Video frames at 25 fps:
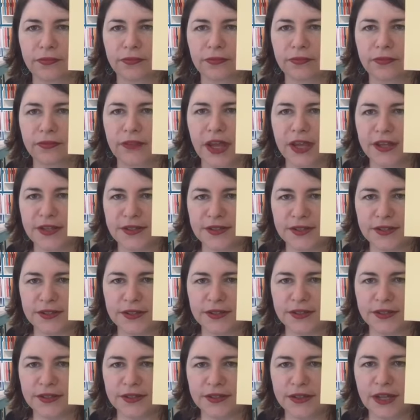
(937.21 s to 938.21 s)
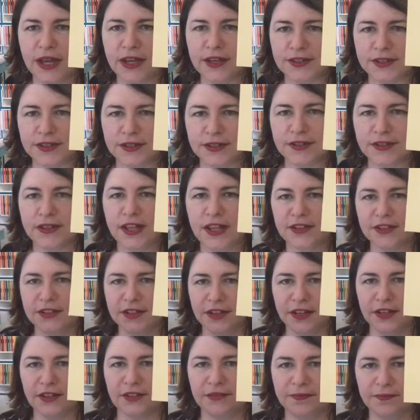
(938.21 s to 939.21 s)
Yes, yes, that's
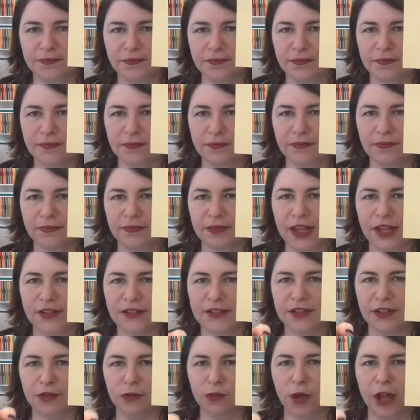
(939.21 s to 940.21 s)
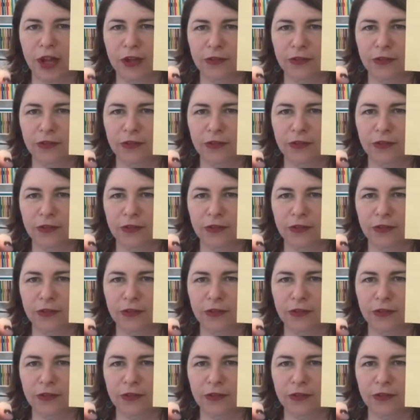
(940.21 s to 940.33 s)
it. That's the one,